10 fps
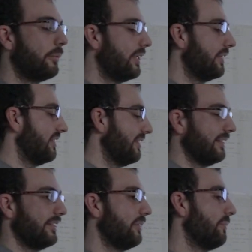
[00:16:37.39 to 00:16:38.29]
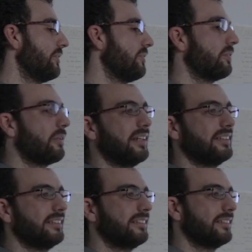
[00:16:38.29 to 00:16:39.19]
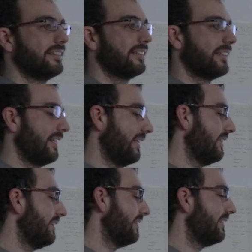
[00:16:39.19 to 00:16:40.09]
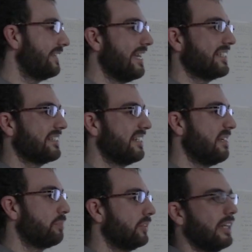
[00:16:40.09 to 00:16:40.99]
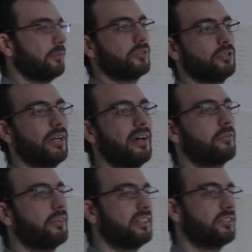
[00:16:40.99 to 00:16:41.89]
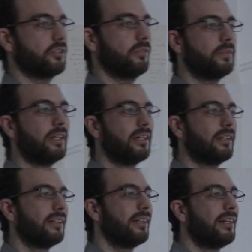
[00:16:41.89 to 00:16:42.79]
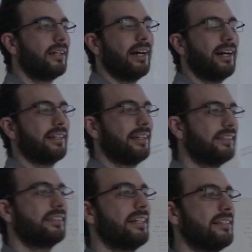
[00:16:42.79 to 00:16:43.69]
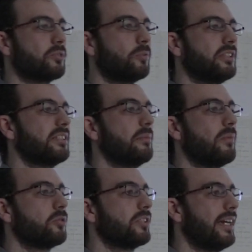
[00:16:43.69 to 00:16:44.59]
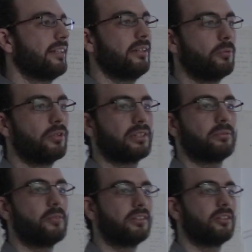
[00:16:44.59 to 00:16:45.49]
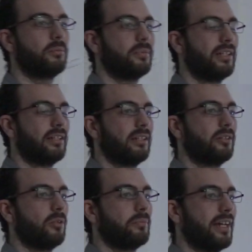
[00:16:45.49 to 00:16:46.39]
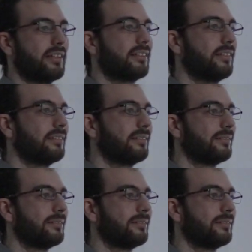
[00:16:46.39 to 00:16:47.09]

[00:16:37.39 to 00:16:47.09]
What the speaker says: where when you're writing, it takes as an input what you have written so far, and it tells what is the most likely word that will come next.